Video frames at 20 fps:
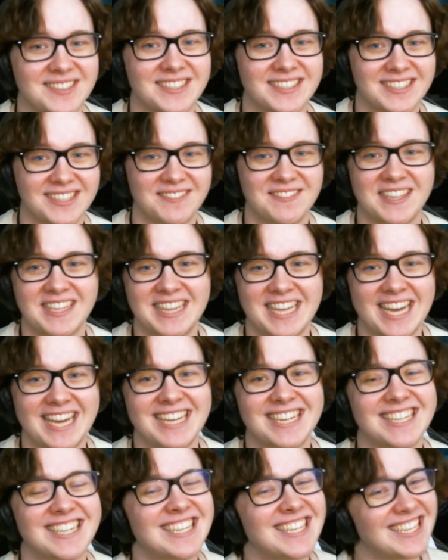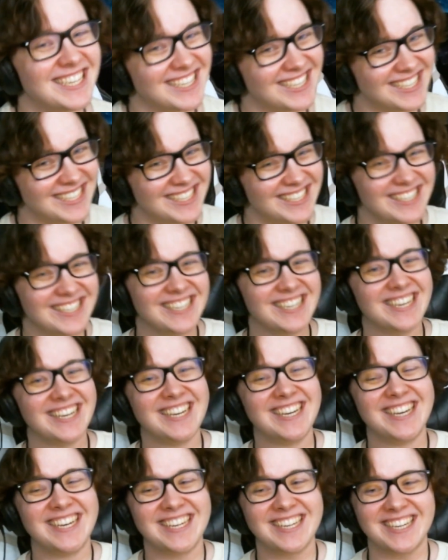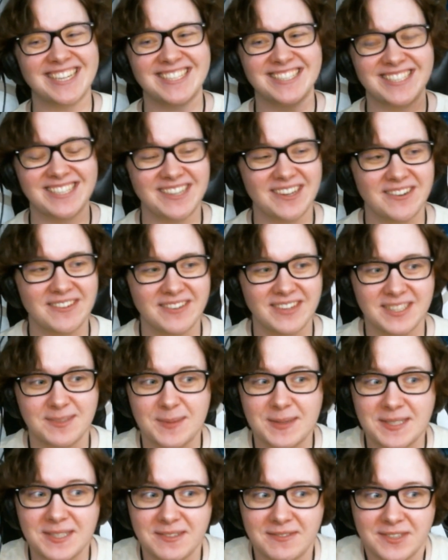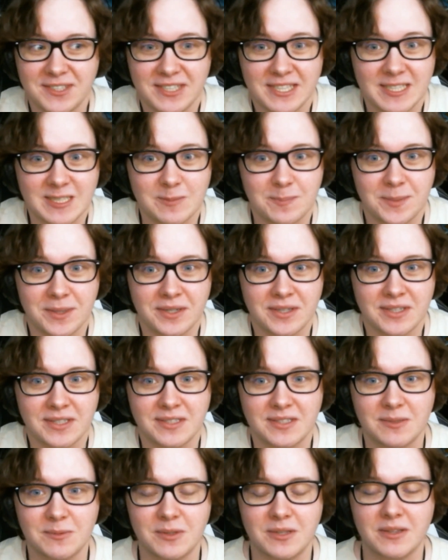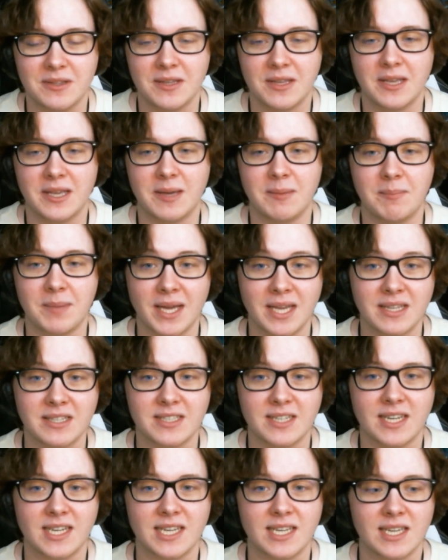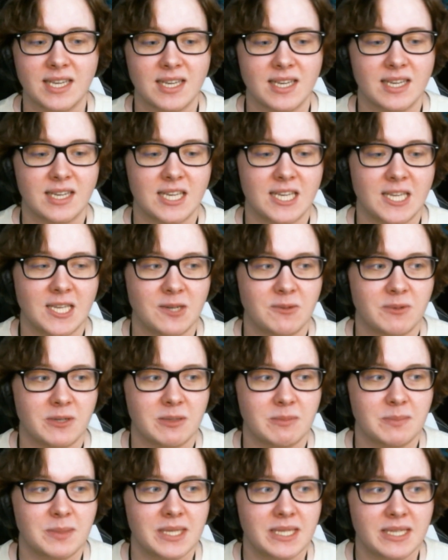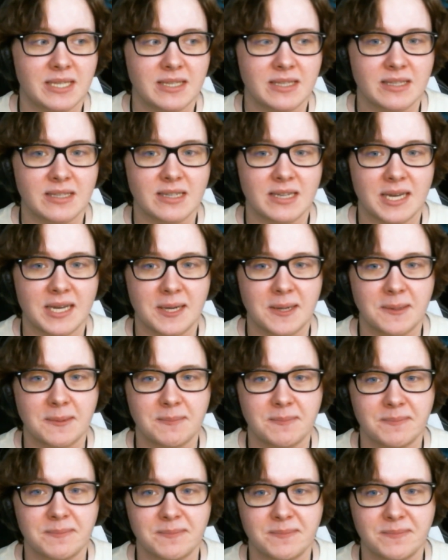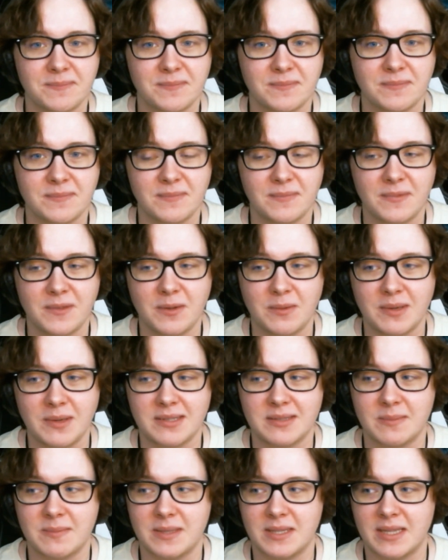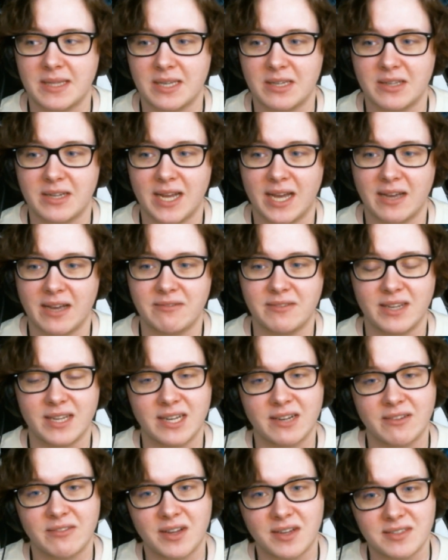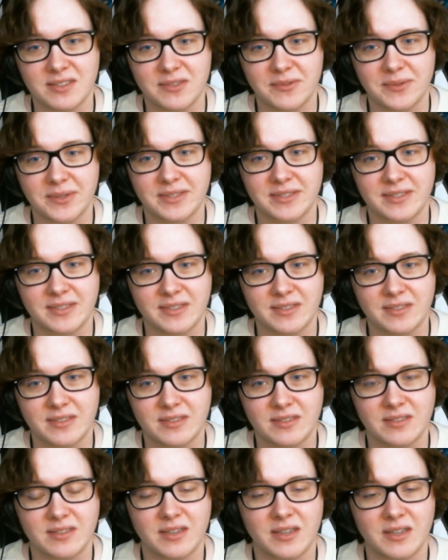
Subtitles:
stuff like that. Because you know, especially if you're inexperienced with magic, you don't want to be doing something that could have negative consequences.